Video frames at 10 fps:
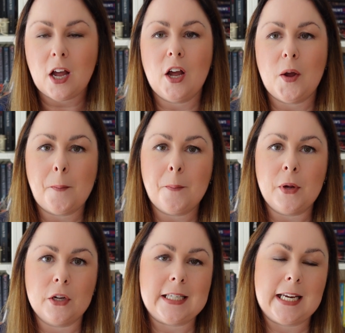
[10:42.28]

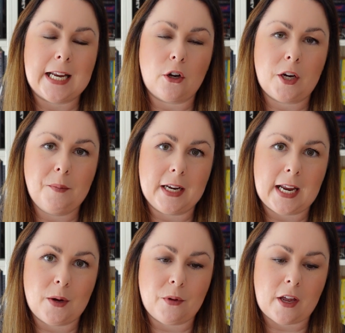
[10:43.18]
But he cannot
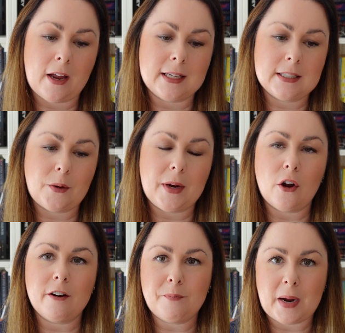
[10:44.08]
communicate with her, and so he
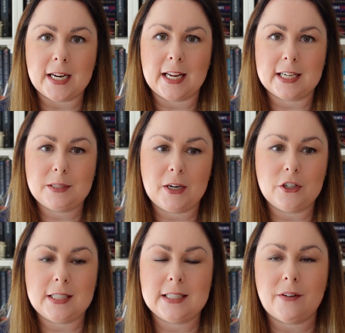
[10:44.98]
kind of panics
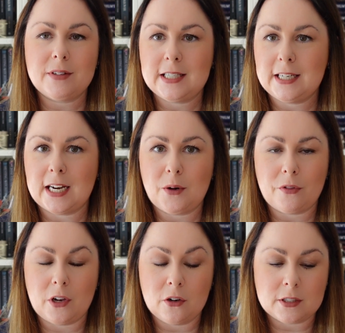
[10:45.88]
because he's never seen
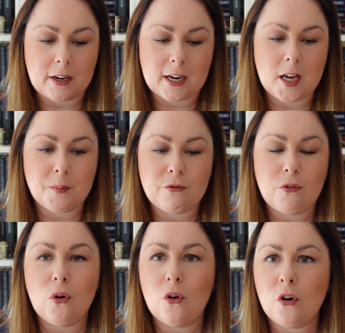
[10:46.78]
anyone that looks like her
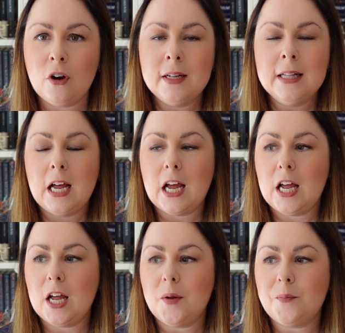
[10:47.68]
before.
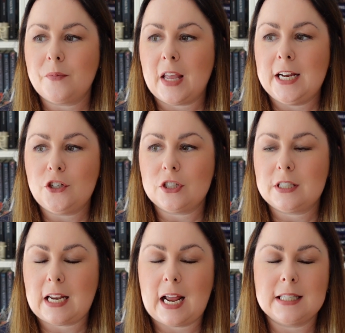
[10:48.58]
He
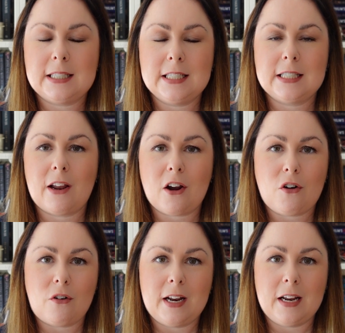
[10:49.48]
just has this
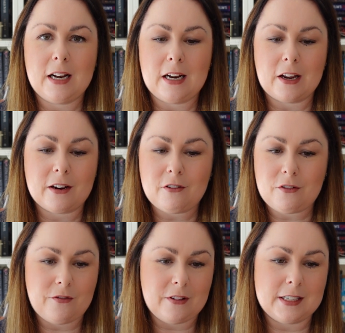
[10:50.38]
great, like,
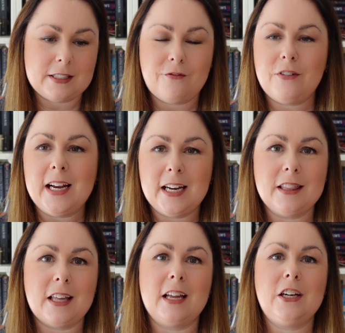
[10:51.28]
this feeling
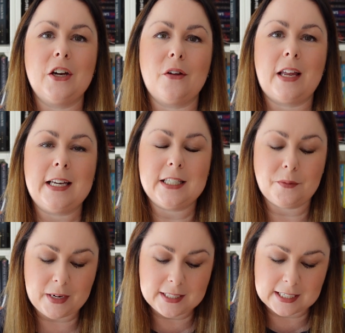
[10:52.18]
that, you know, they need
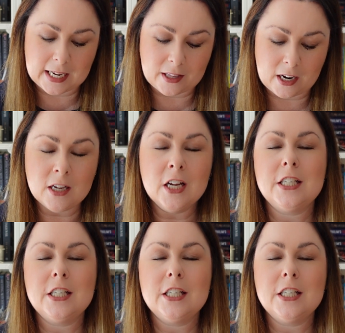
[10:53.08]
to be together.